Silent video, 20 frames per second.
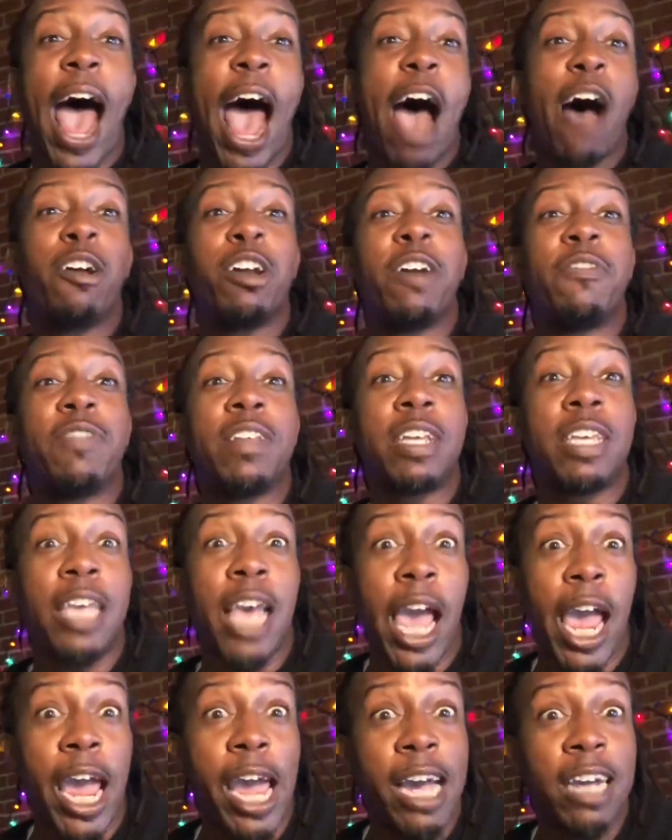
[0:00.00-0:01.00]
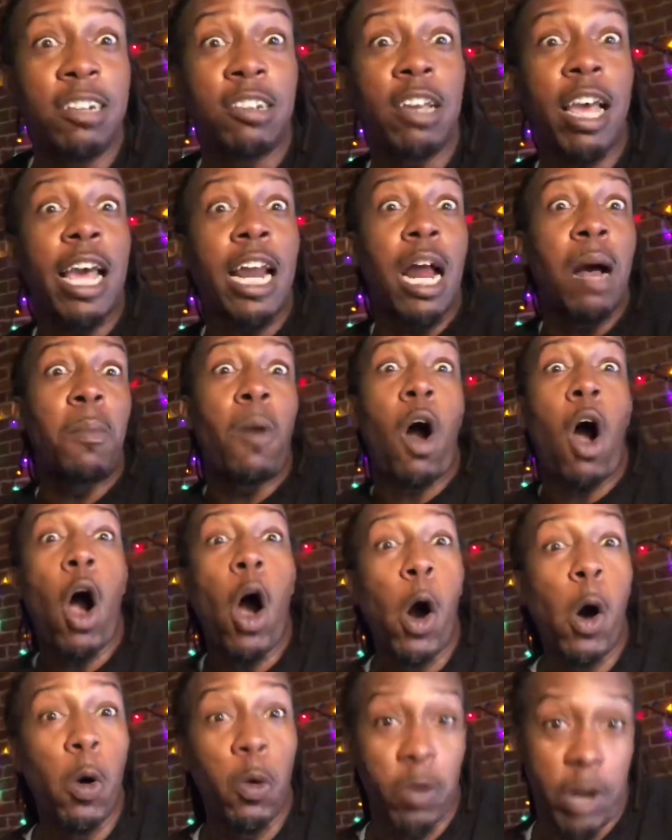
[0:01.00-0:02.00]
out of the cage, and I'm
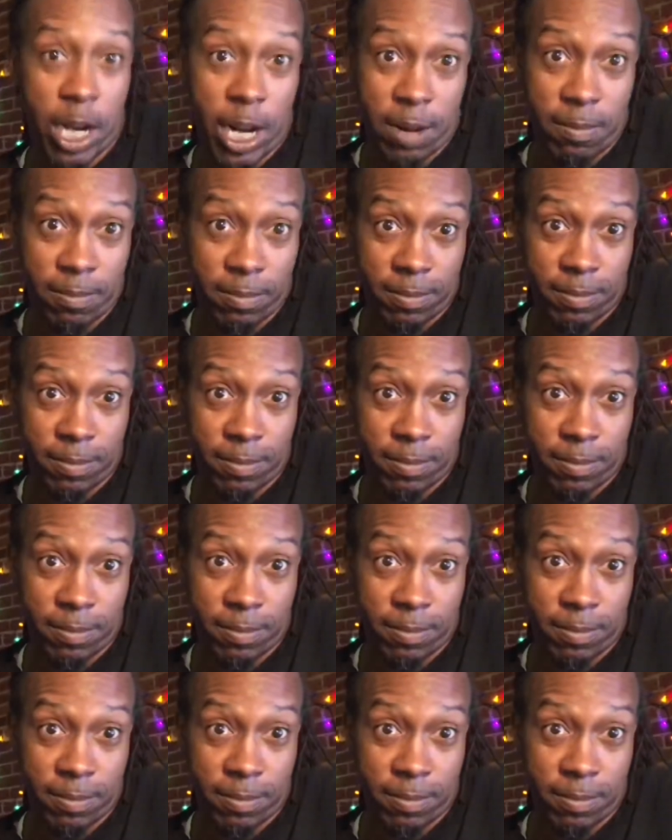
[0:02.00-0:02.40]
holding it.